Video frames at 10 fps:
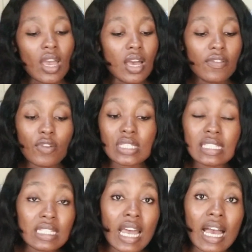for
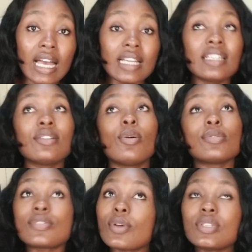dinner
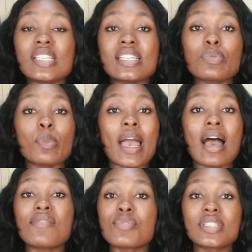on Sundays, we might
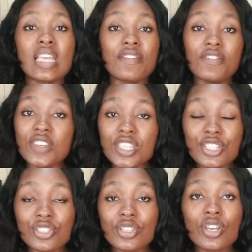have roasted
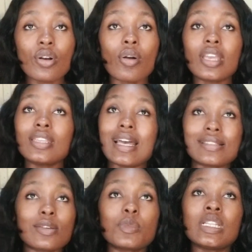fish. Okay, that's
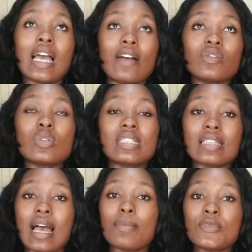something that I've noticed
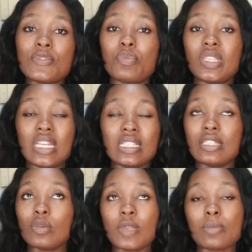that happens repeatedly.
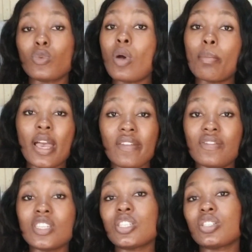Sometimes people go and buy
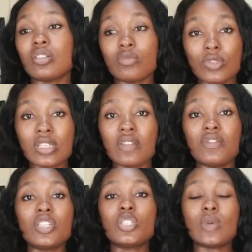fish, roasted
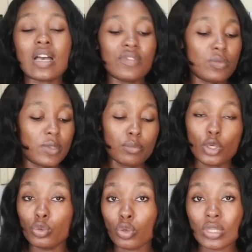fish, we'll have it with
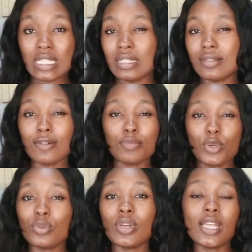miondo. The kids love
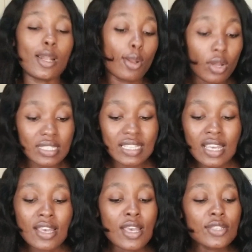miondo a lot.
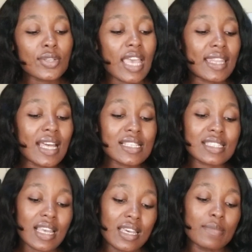So yeah,
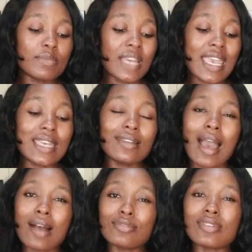that's I
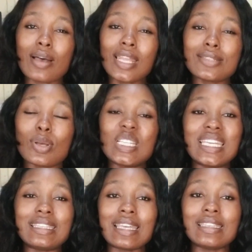would like to call it
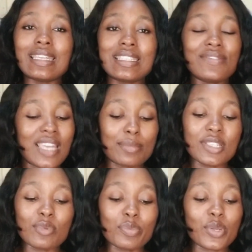a tentative
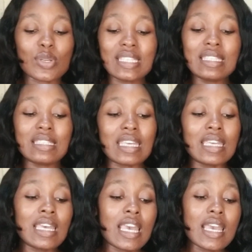timetable, because this
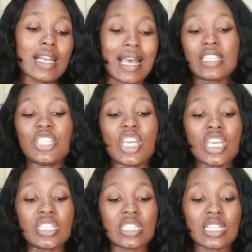thing can
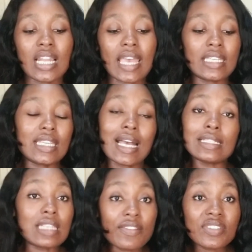change. Like, it can
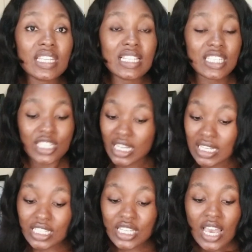definitely
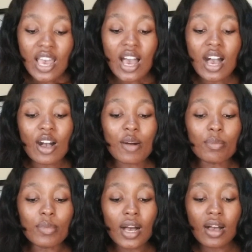change.
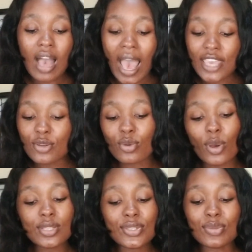Are you
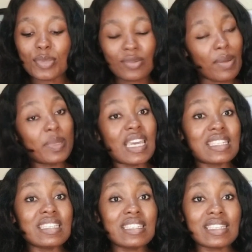going to be
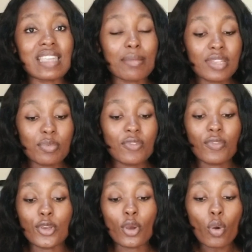replicating this timetable
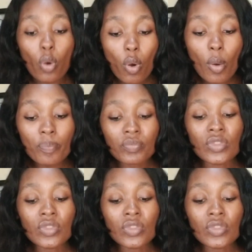for your home?